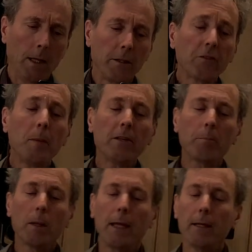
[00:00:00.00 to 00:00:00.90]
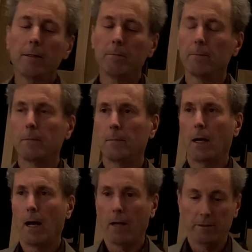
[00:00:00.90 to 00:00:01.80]
This makes plague
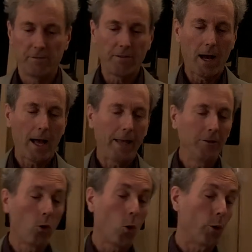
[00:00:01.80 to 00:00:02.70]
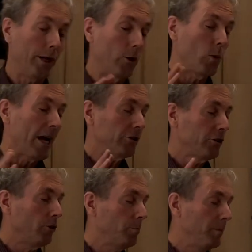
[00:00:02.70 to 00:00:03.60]
a divine or
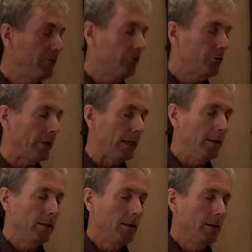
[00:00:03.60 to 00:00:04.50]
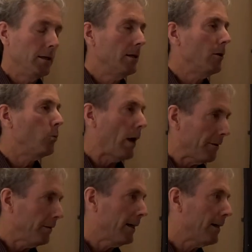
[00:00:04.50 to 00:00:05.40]
irrational mystery
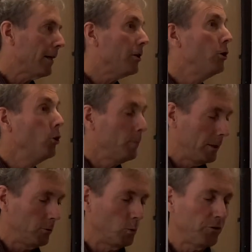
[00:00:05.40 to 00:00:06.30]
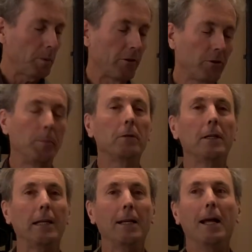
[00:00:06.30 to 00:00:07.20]
rather than a human responsibility.